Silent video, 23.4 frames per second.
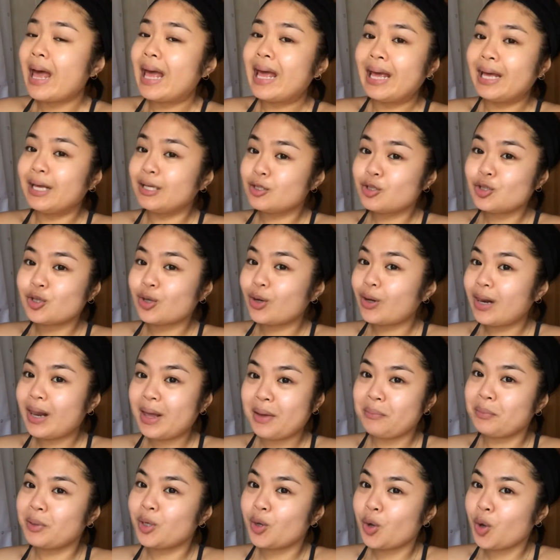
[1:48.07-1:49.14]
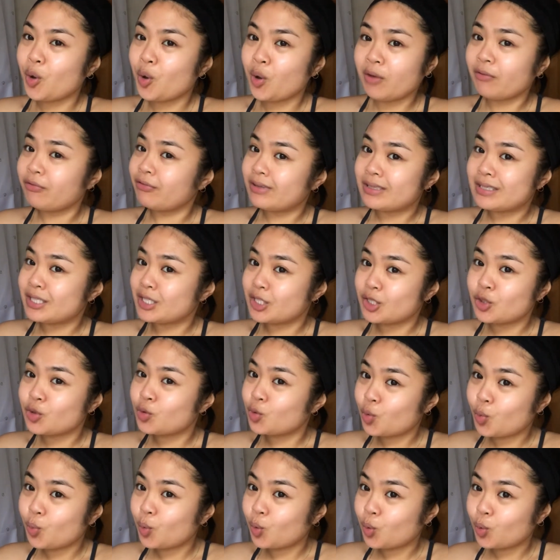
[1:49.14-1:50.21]
Okay, so let me know if this is
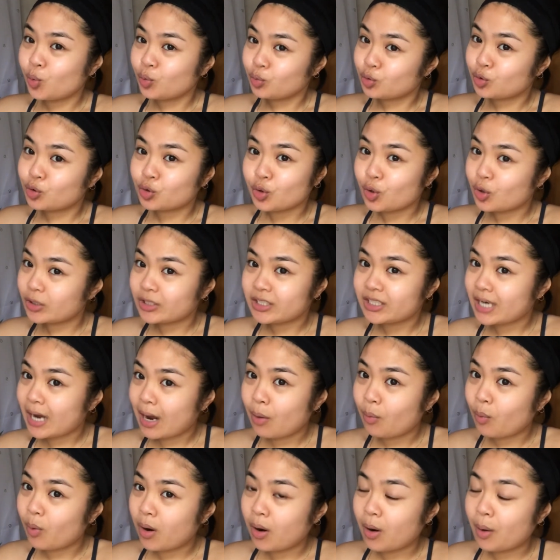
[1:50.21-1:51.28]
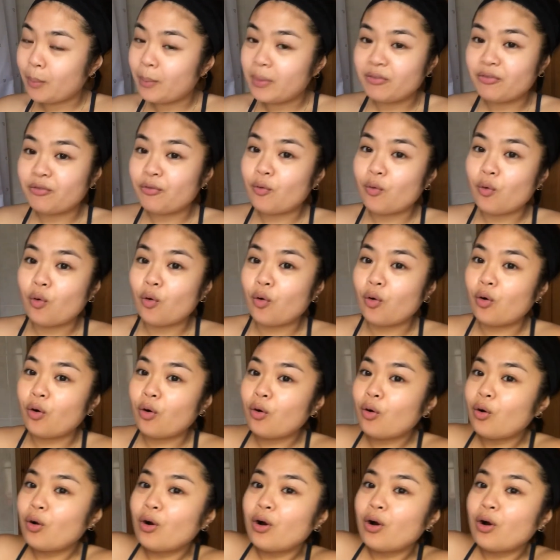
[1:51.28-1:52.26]
normal to not shower before